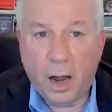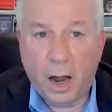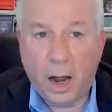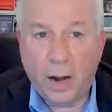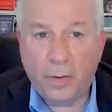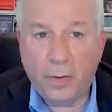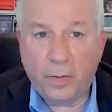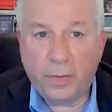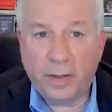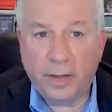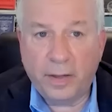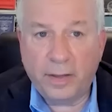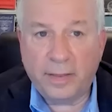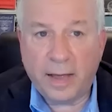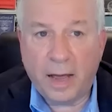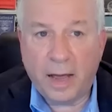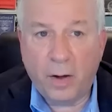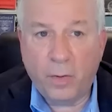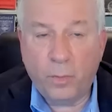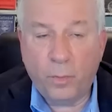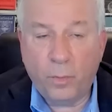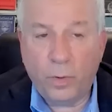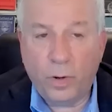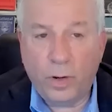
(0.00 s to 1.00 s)
I think
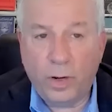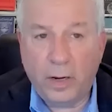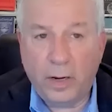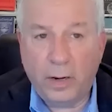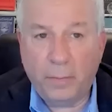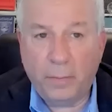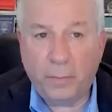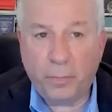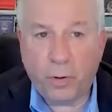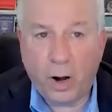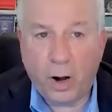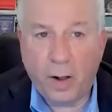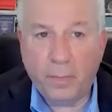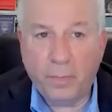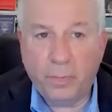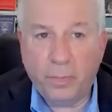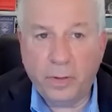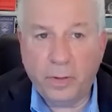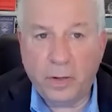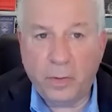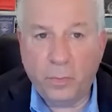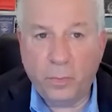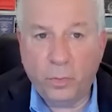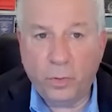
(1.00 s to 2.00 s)
that we
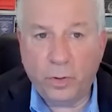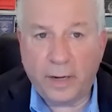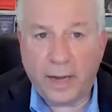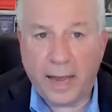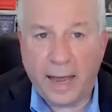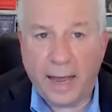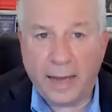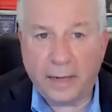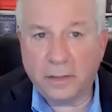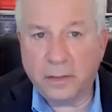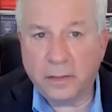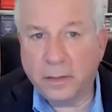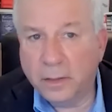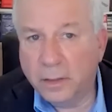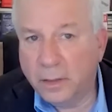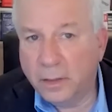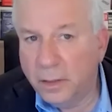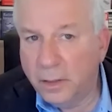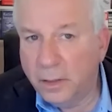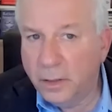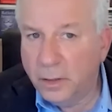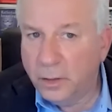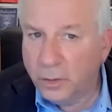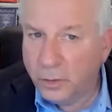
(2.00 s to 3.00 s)
probably will get
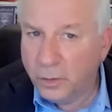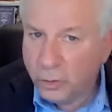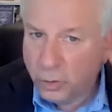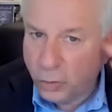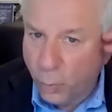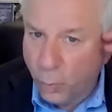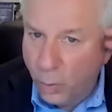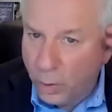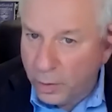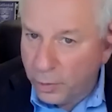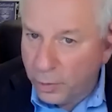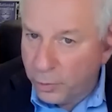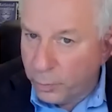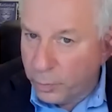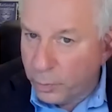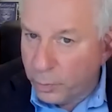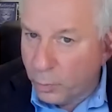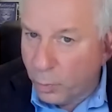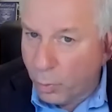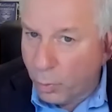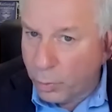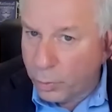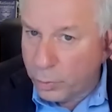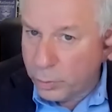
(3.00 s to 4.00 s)
to
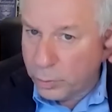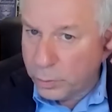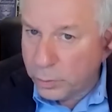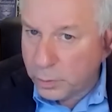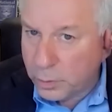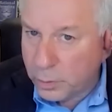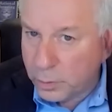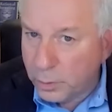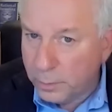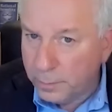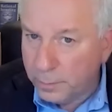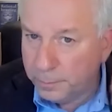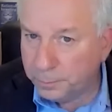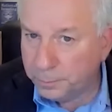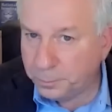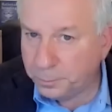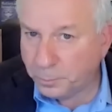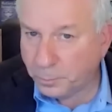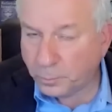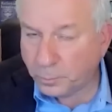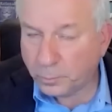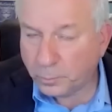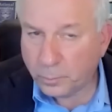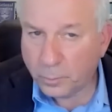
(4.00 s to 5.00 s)
1.75.
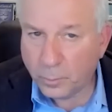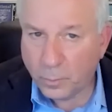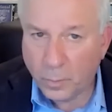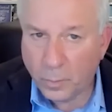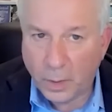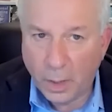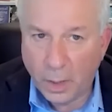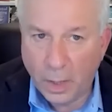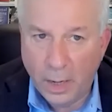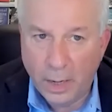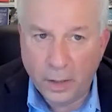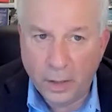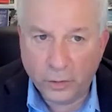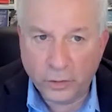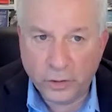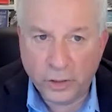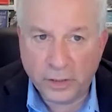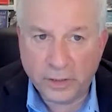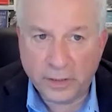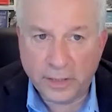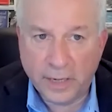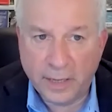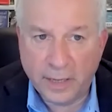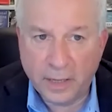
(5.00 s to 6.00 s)
And I'll
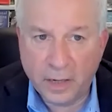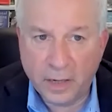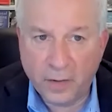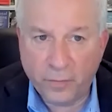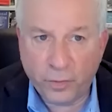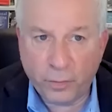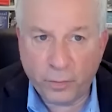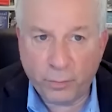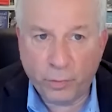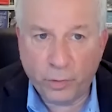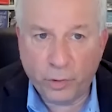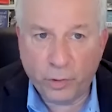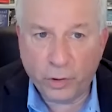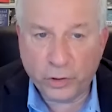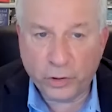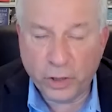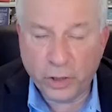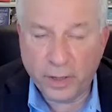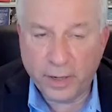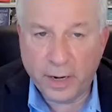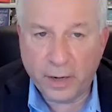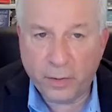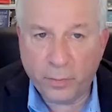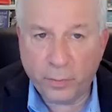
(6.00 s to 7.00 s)
just say that if you're bullish
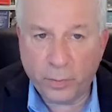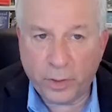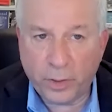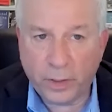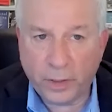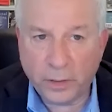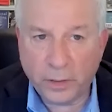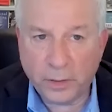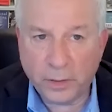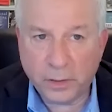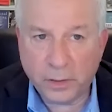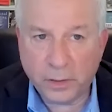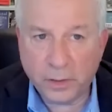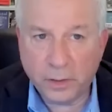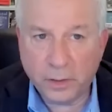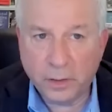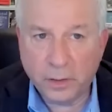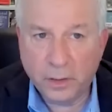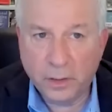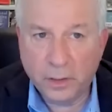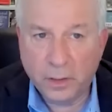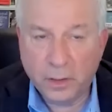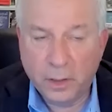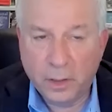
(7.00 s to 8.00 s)
on equities,
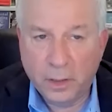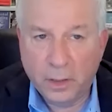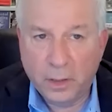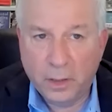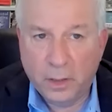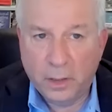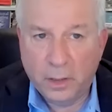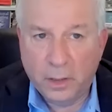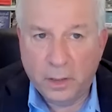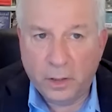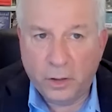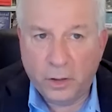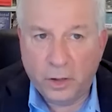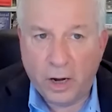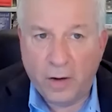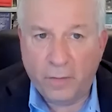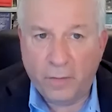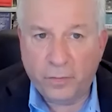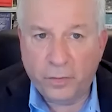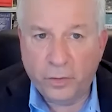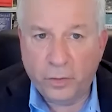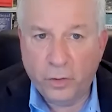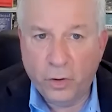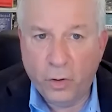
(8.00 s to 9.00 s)
you have
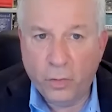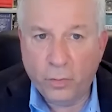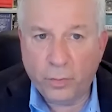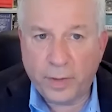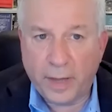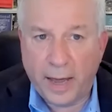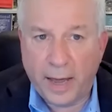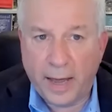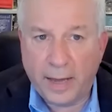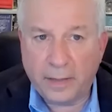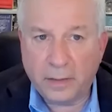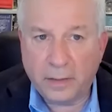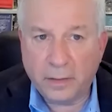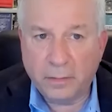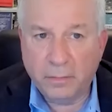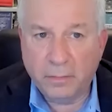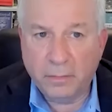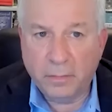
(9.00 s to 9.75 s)
to know that